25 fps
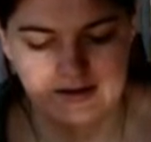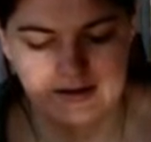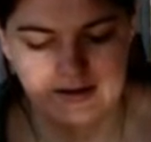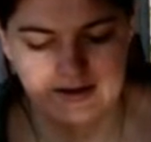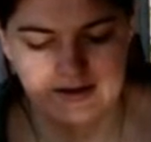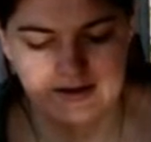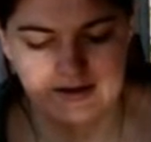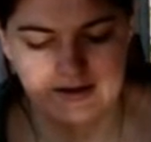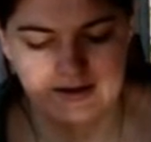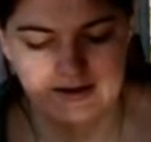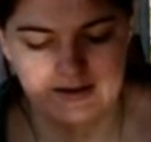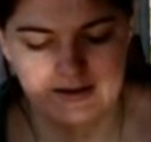
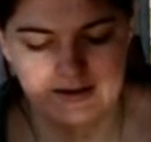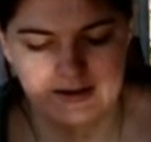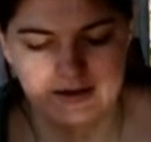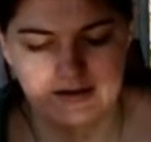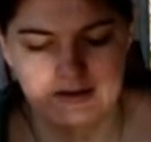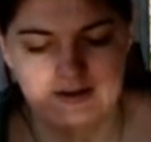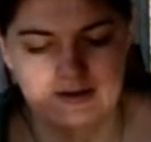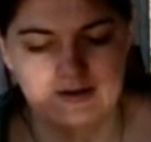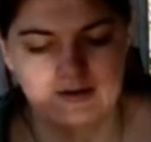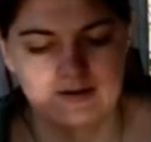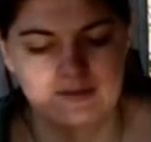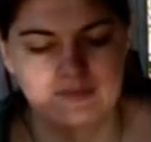like
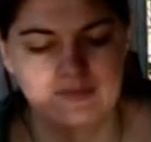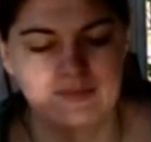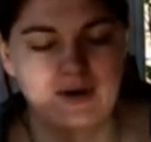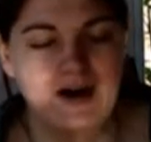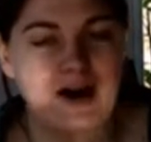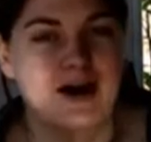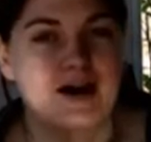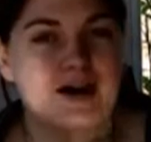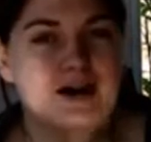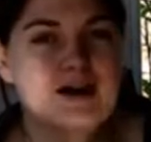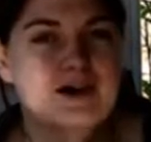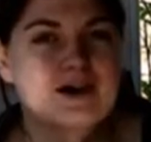in
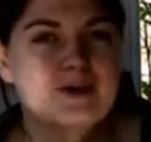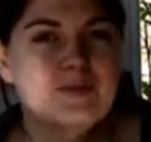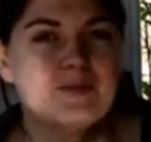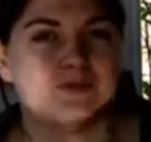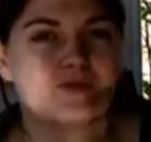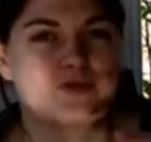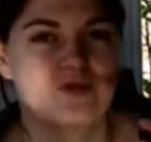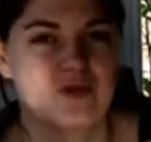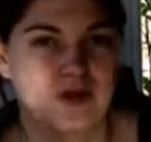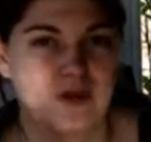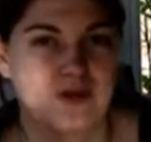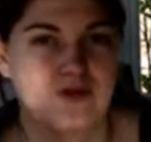my
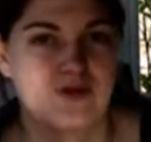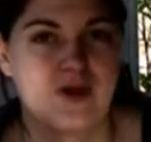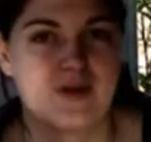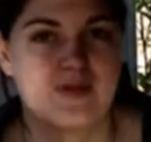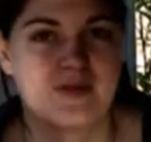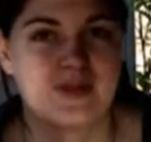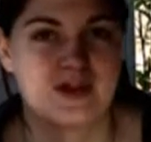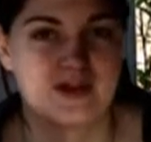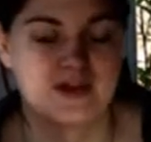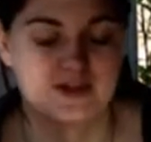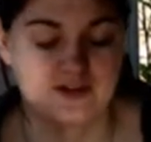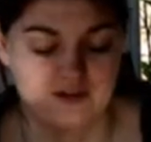
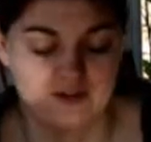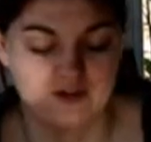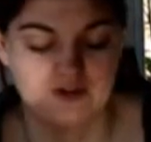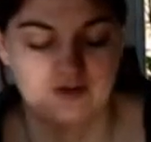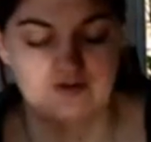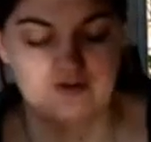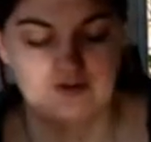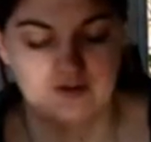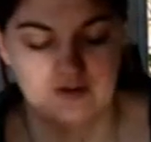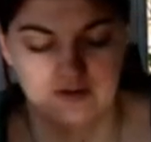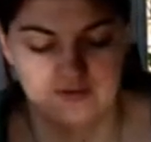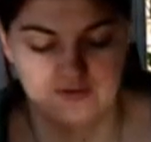program that I
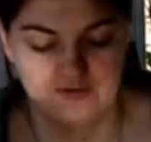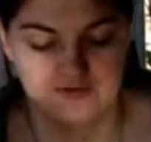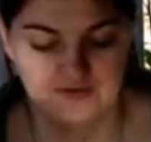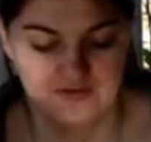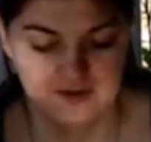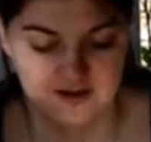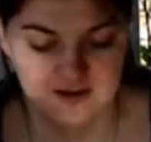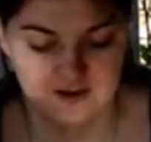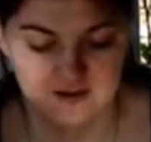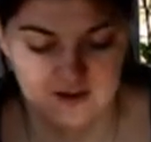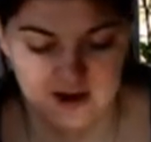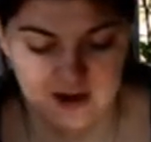use for
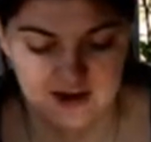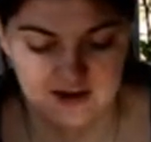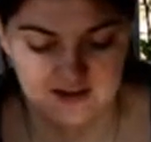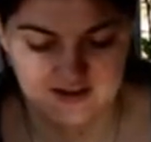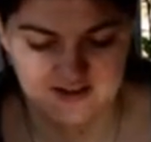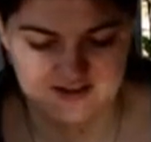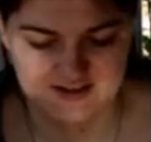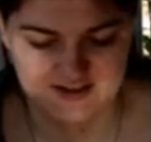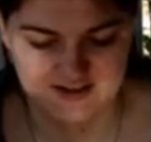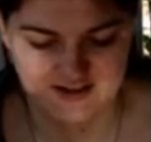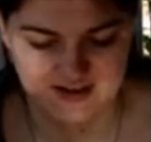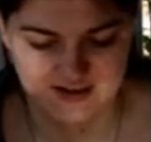video
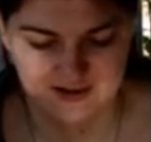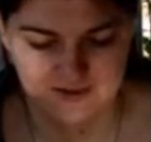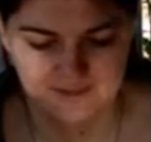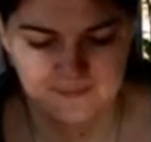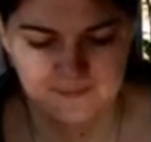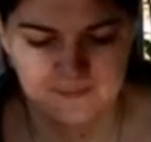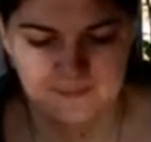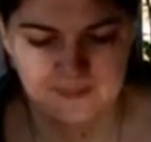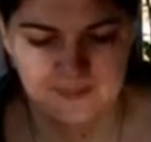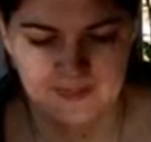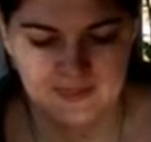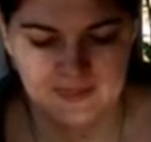editing,
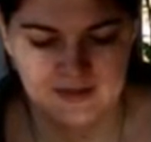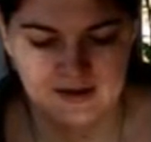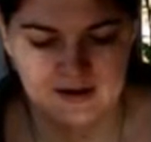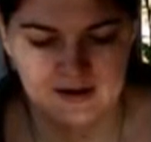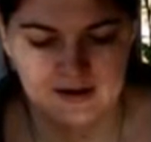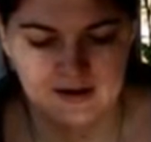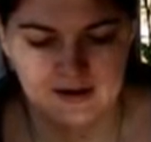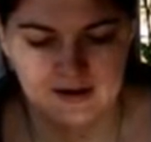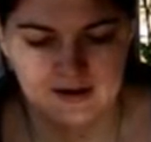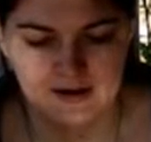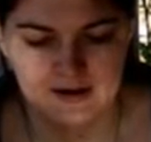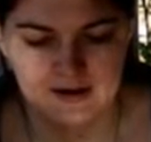
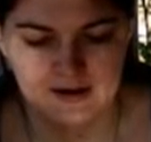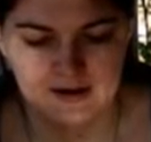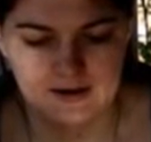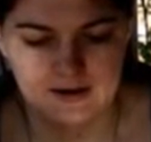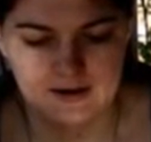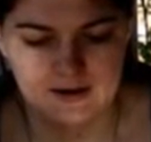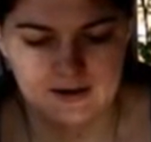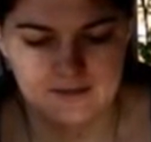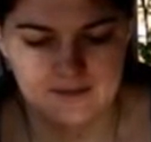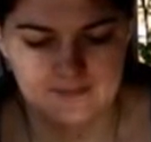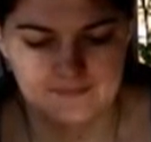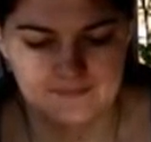
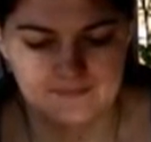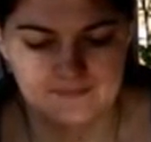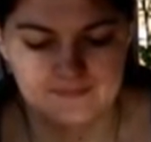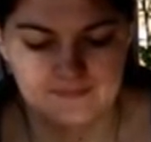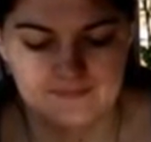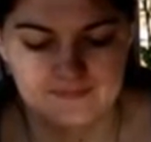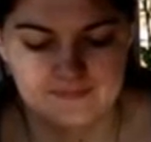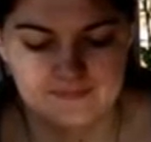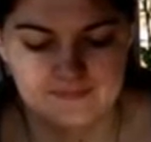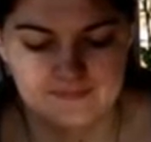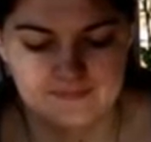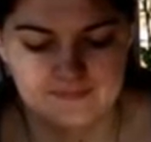um,